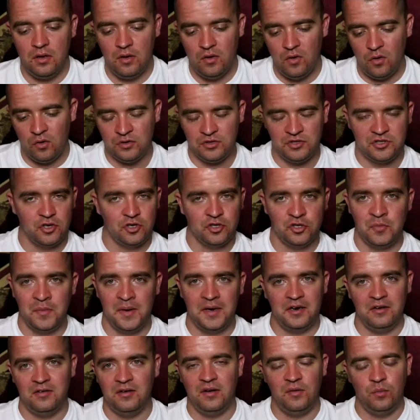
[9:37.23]
on social
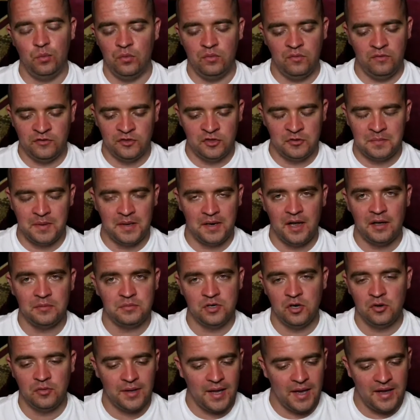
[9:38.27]
media, it would have just been
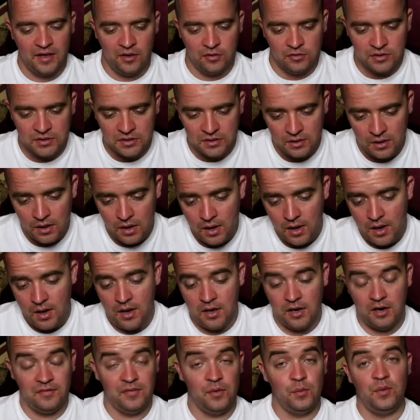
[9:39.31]
absolute chaos,
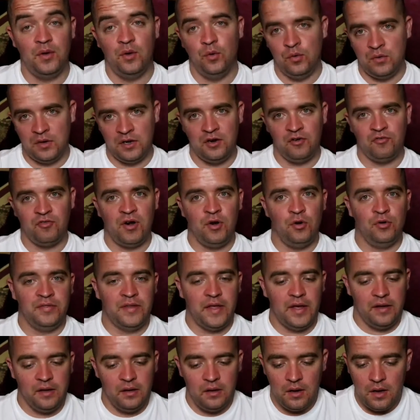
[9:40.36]
and I think we all can agree on
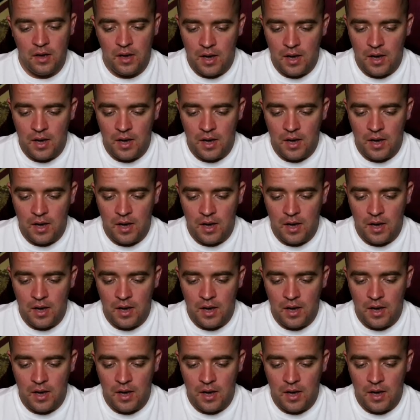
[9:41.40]
that.